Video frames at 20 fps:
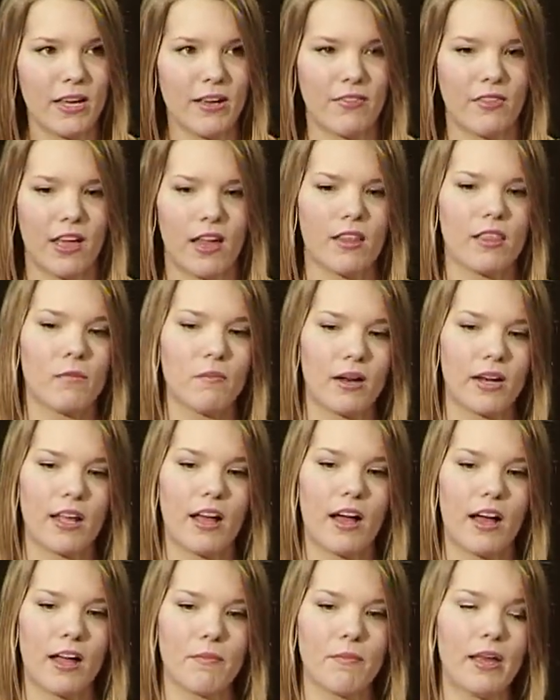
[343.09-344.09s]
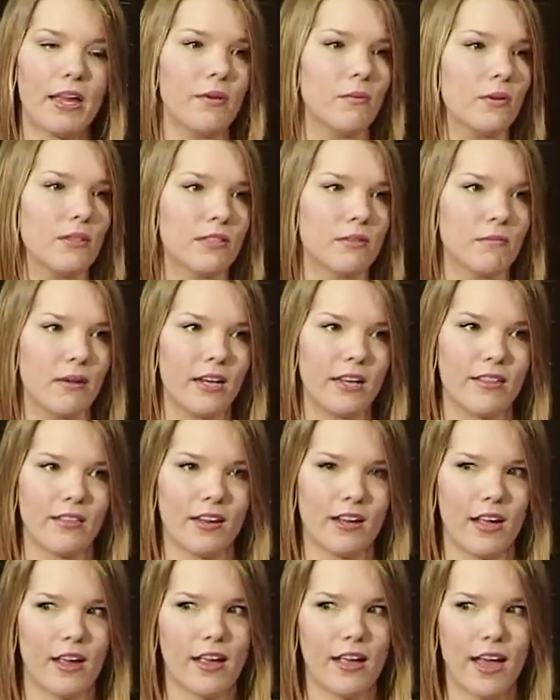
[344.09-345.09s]
And then the money I made was money
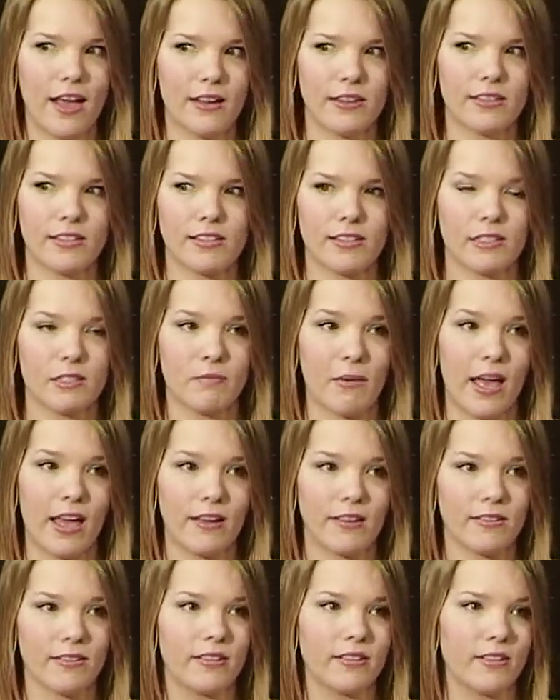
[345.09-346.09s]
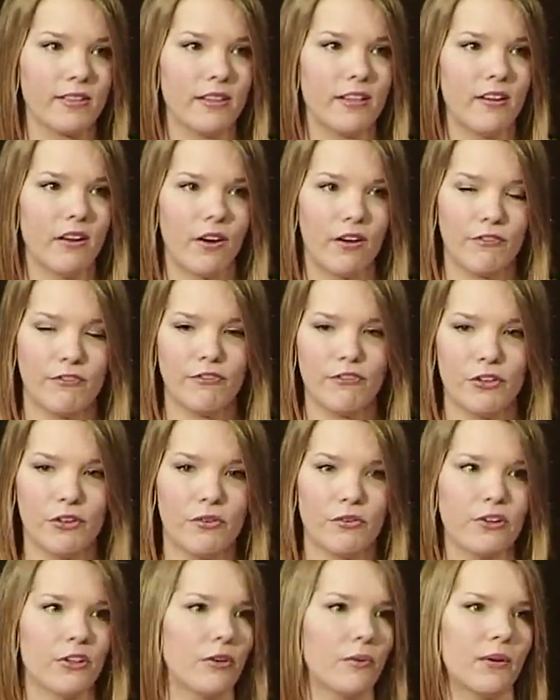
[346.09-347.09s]
that I had to spend on
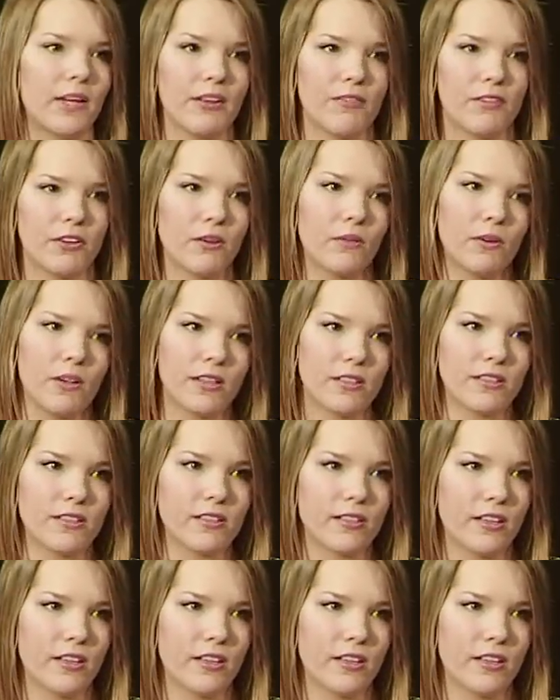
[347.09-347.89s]
food or whatever it was.